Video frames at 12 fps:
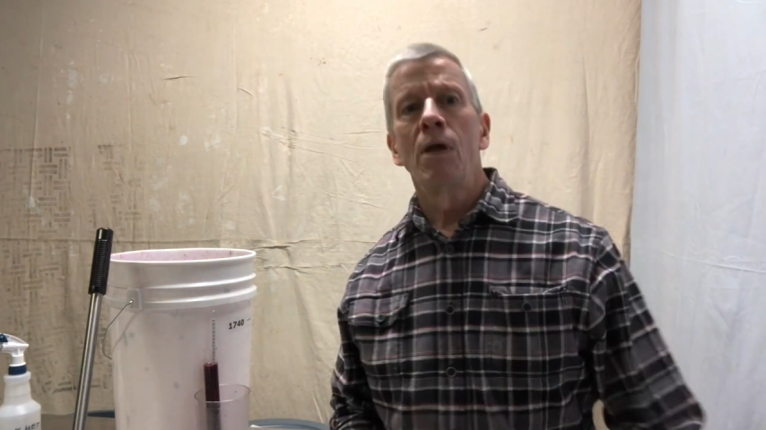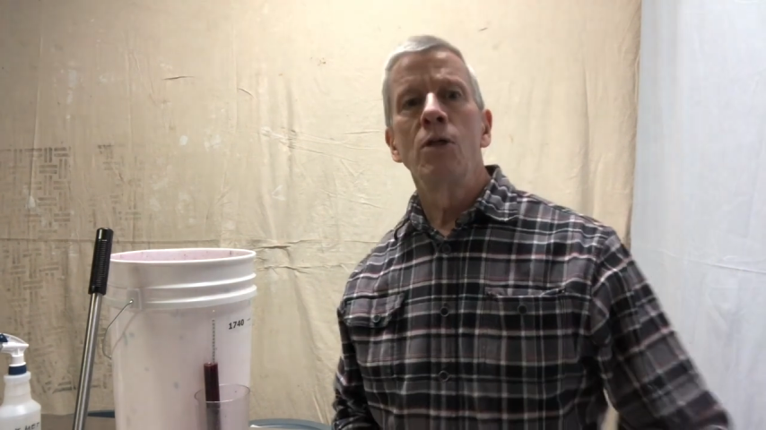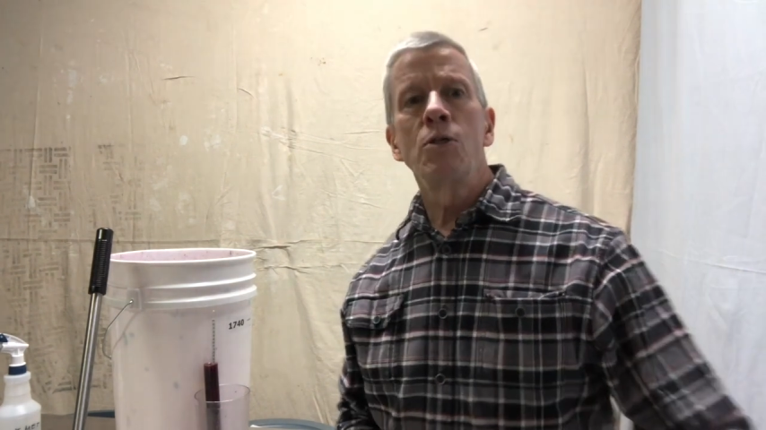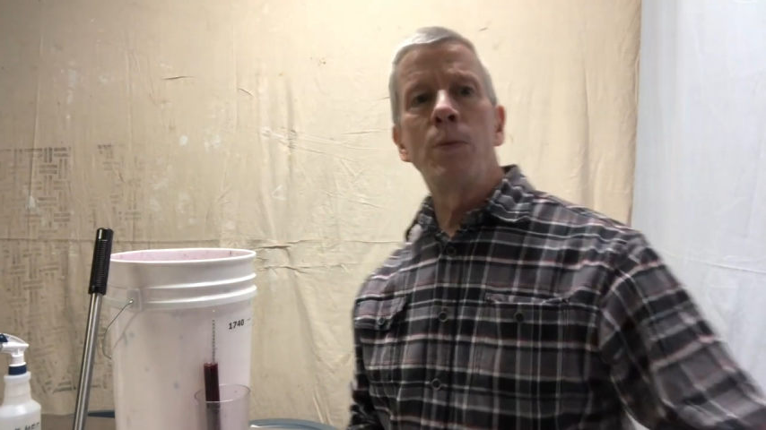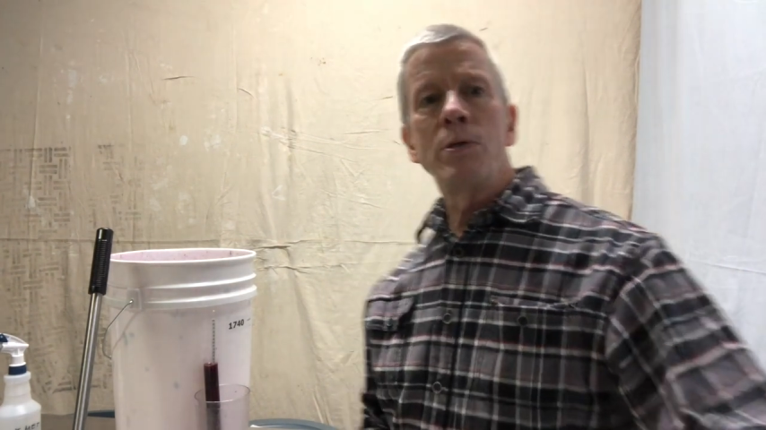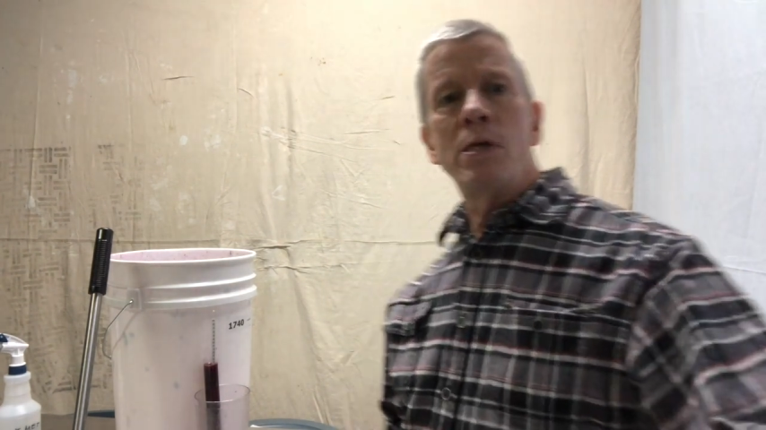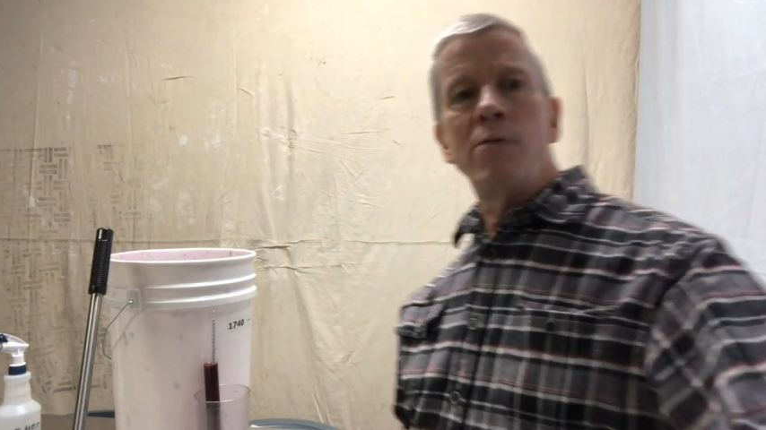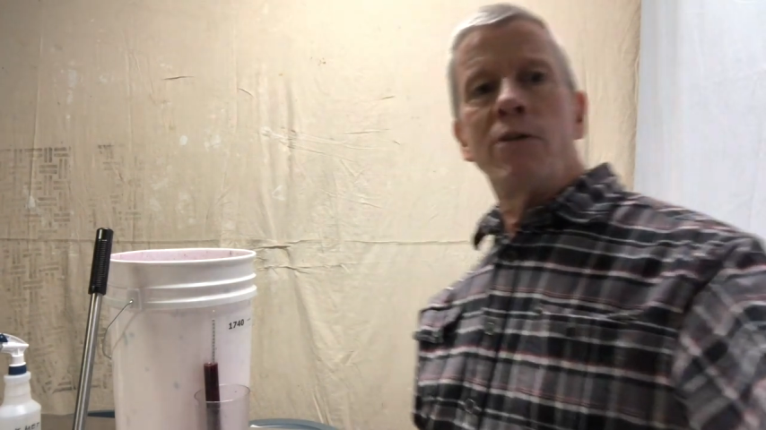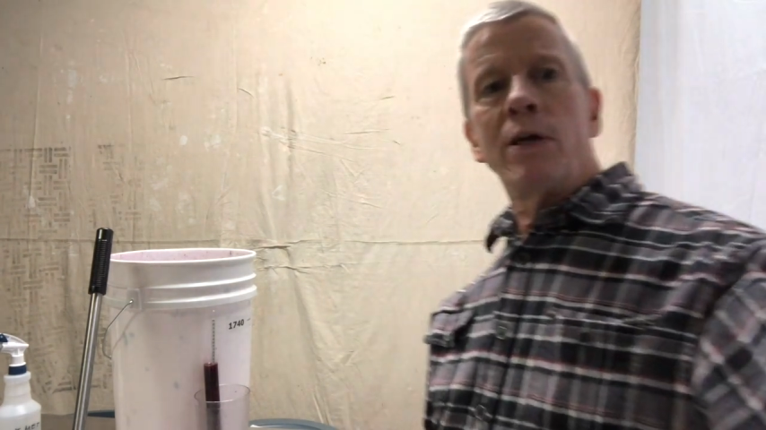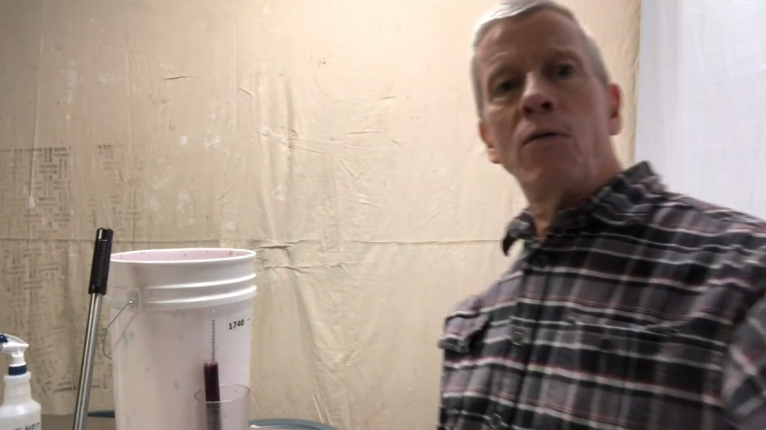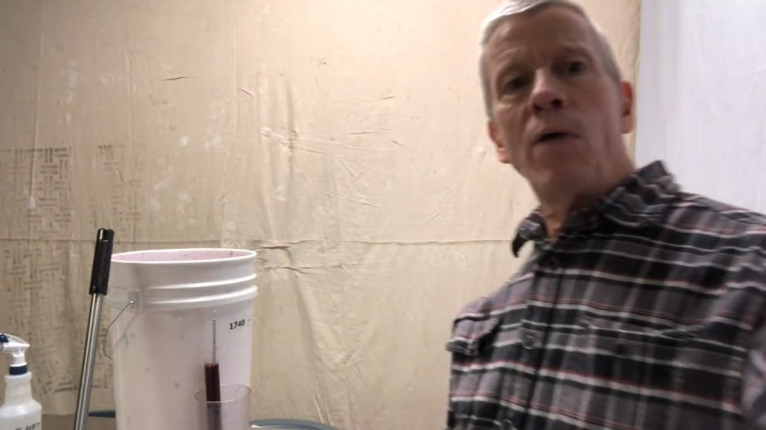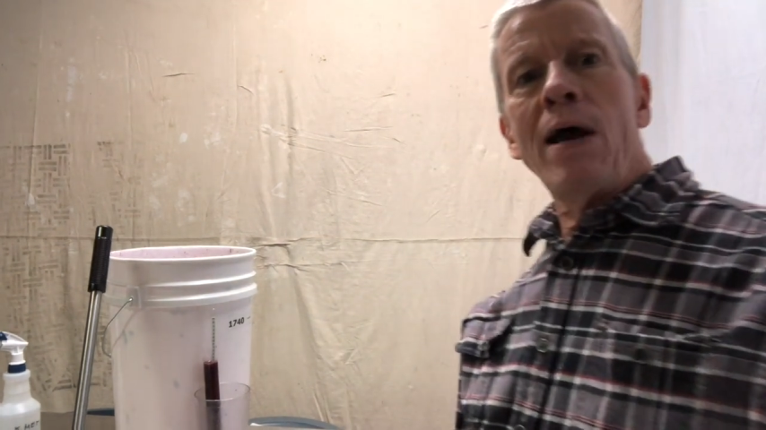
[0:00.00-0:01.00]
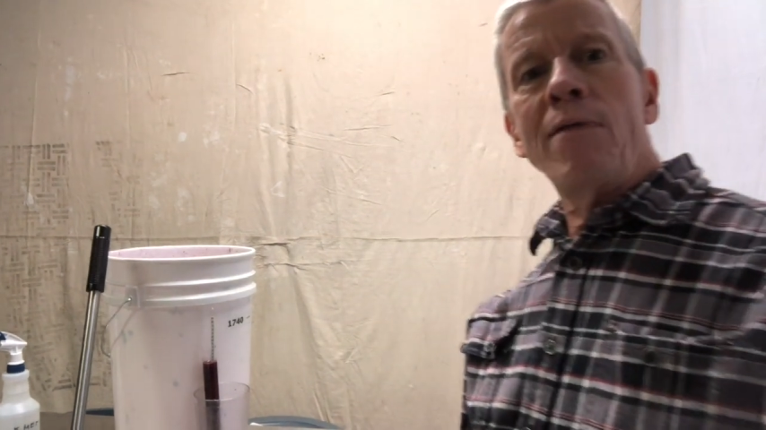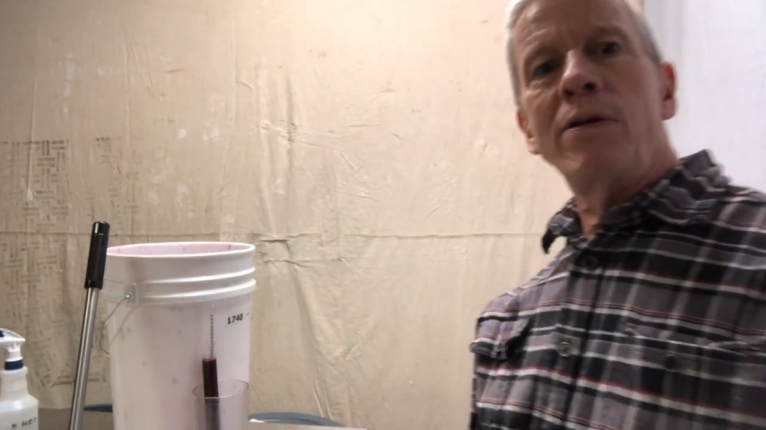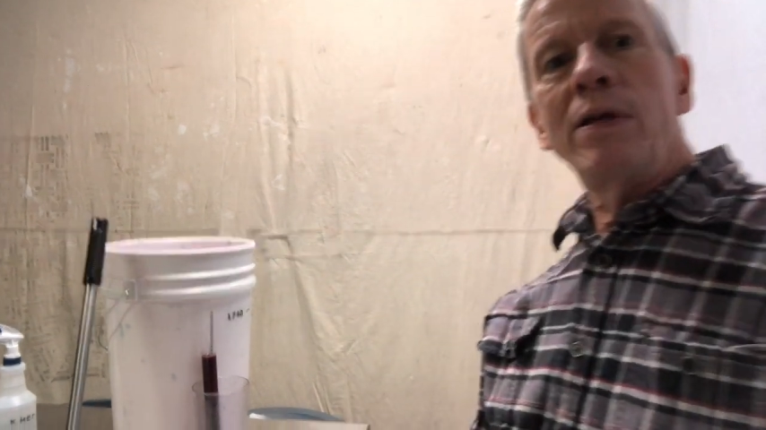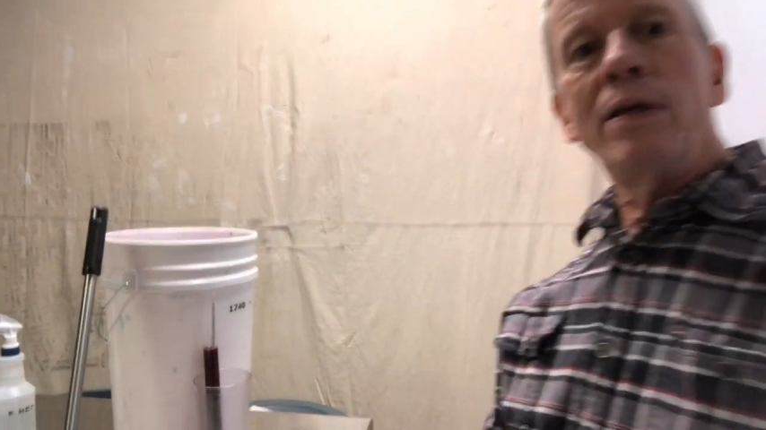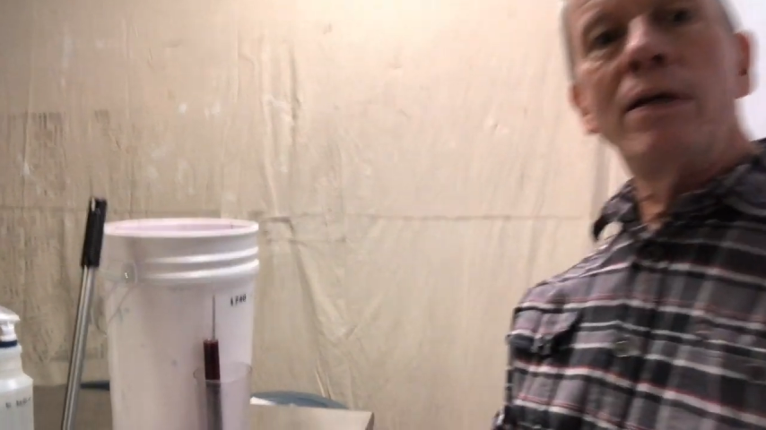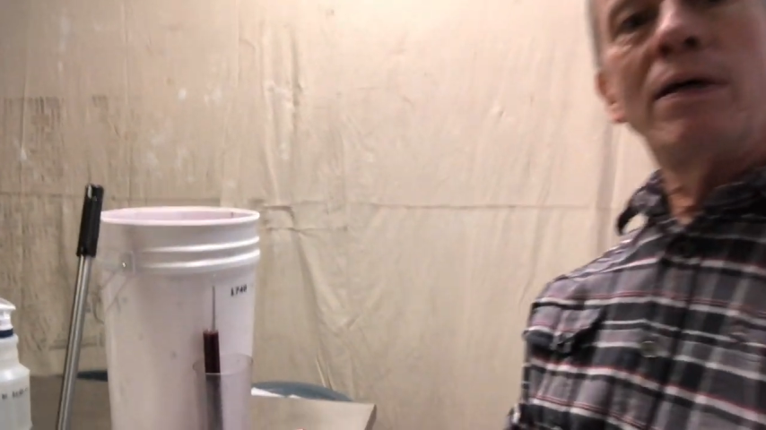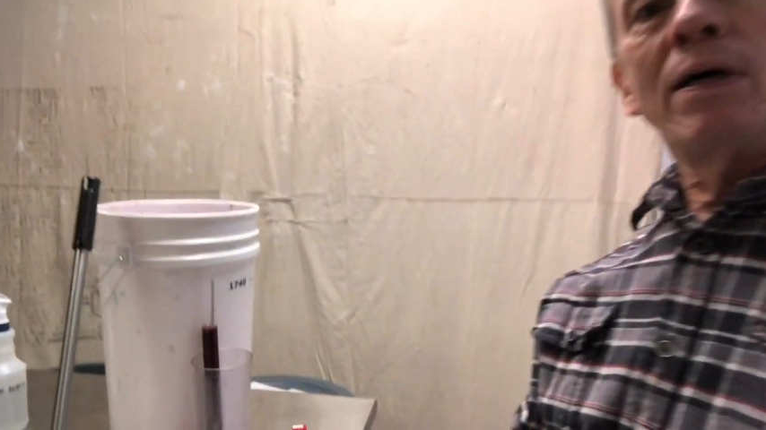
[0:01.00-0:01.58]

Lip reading: specific gravity